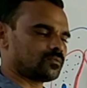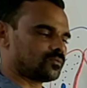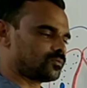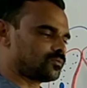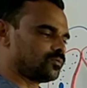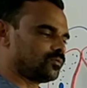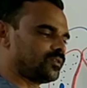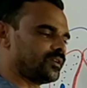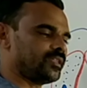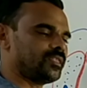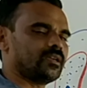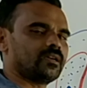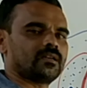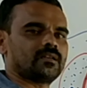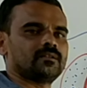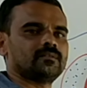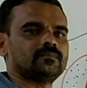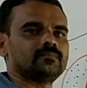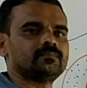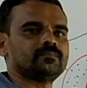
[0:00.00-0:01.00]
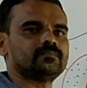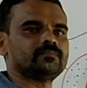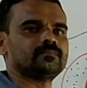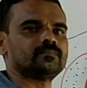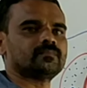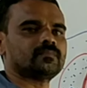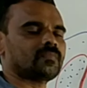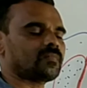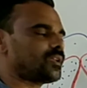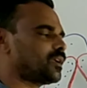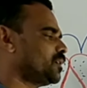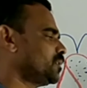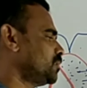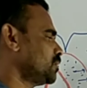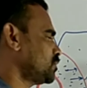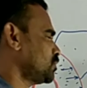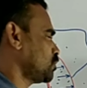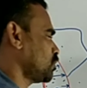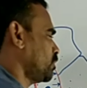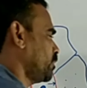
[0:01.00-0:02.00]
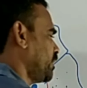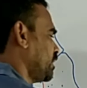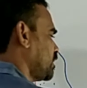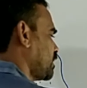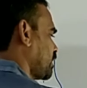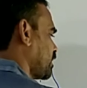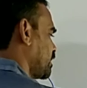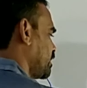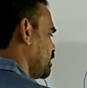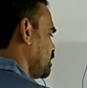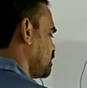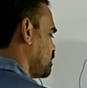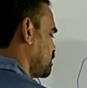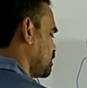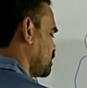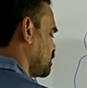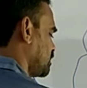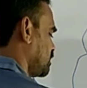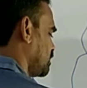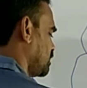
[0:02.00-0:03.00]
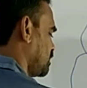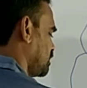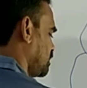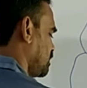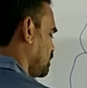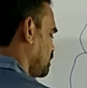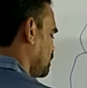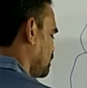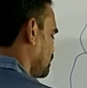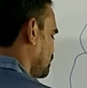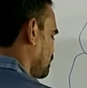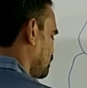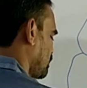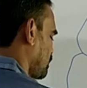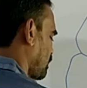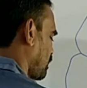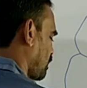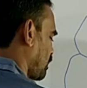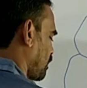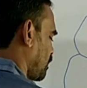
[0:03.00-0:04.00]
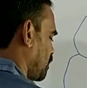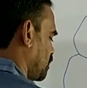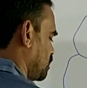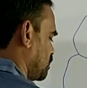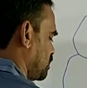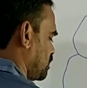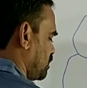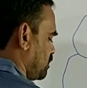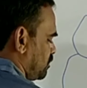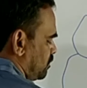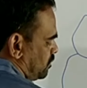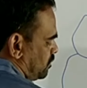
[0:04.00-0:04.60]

together and the stomata gets closed.